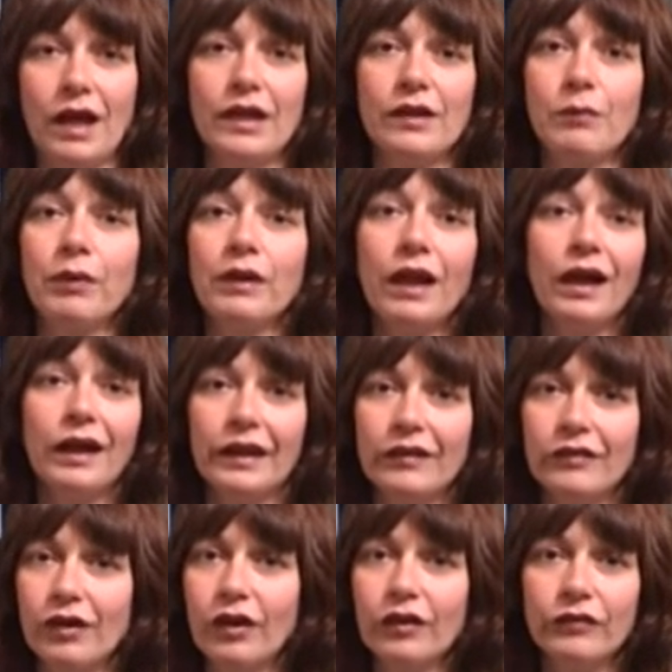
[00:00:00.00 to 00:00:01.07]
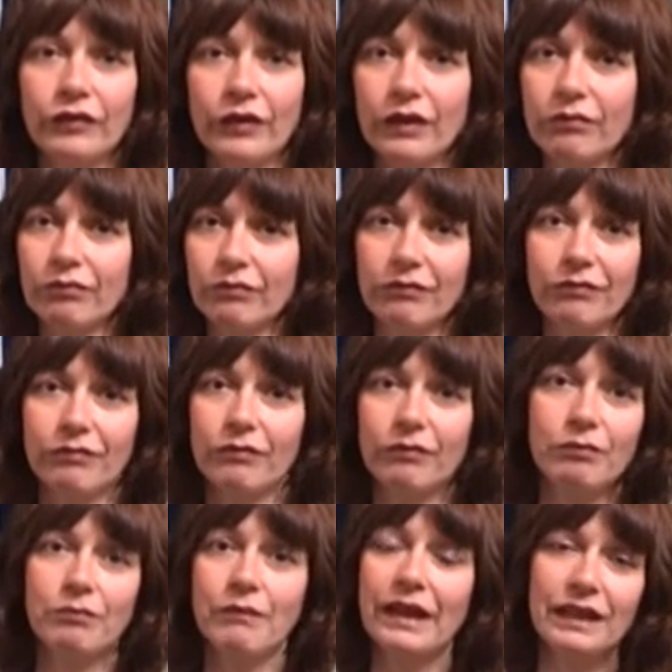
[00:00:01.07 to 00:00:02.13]
and applied over
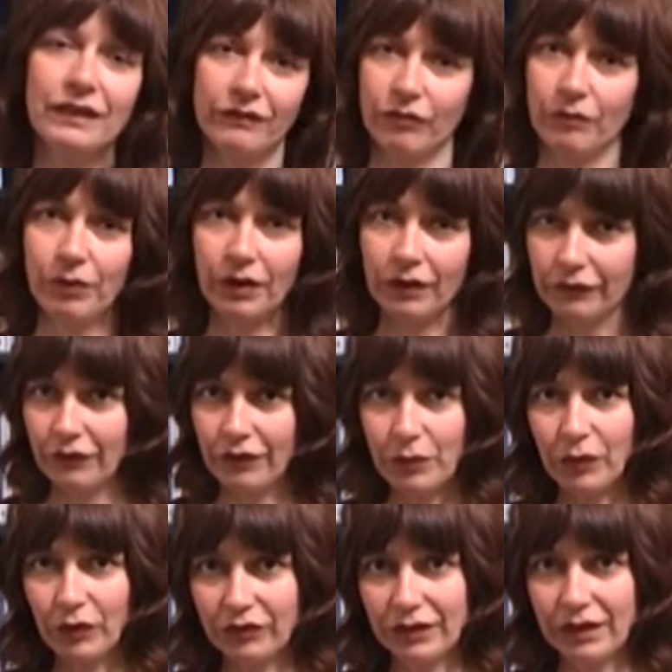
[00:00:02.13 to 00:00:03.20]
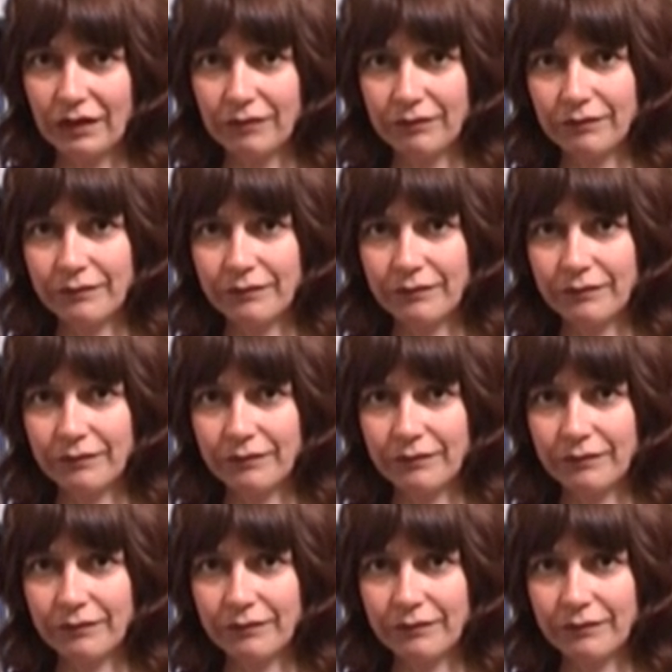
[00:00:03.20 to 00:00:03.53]
many different parts of the body.